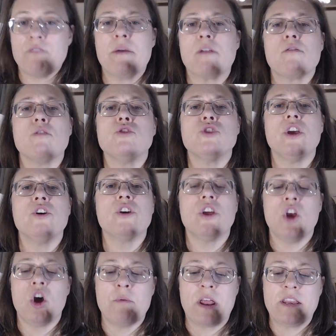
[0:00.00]
my crochet hook at
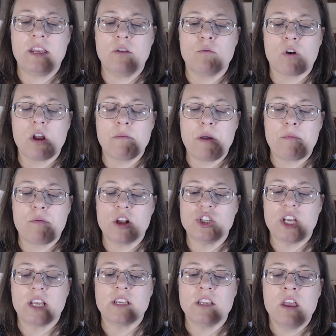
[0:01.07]
home and I need to work on my
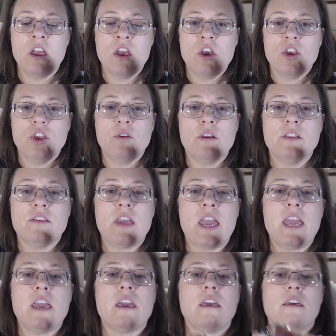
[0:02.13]
project. You can
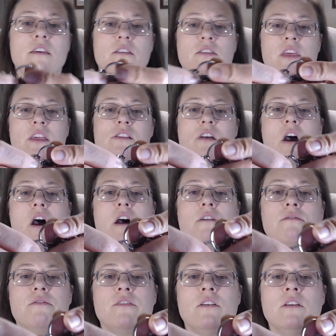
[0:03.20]
take these
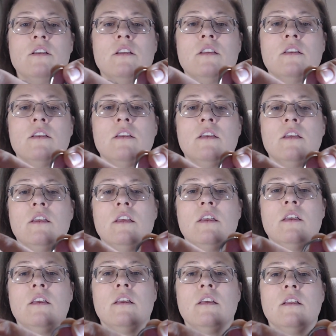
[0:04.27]
off
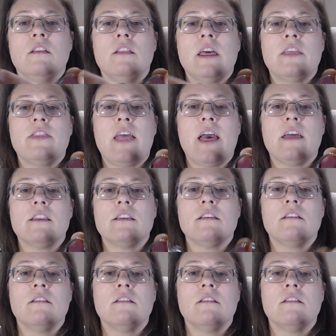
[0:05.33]
like that.